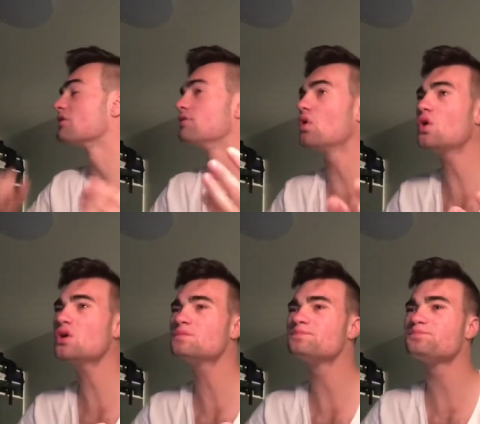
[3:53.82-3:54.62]

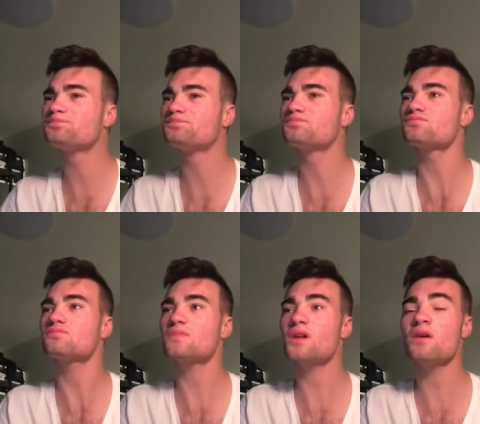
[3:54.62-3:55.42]
four,
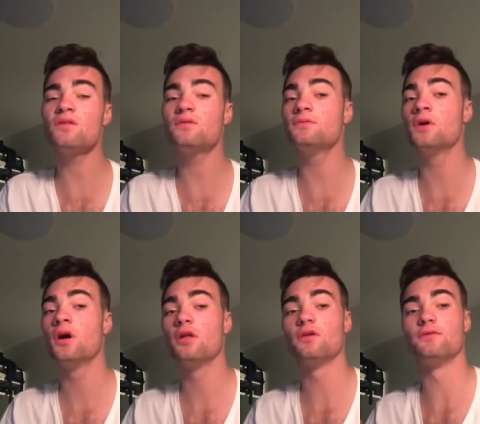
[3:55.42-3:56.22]
the
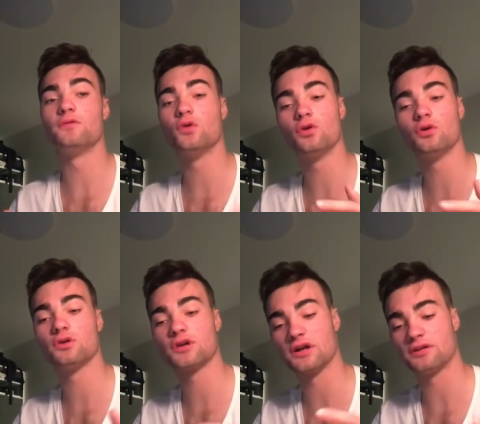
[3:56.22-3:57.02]
four
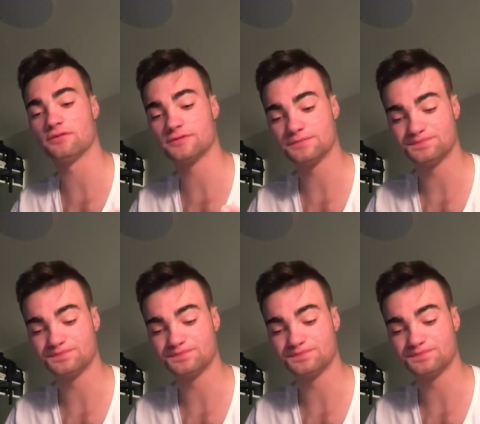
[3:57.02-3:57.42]
kind of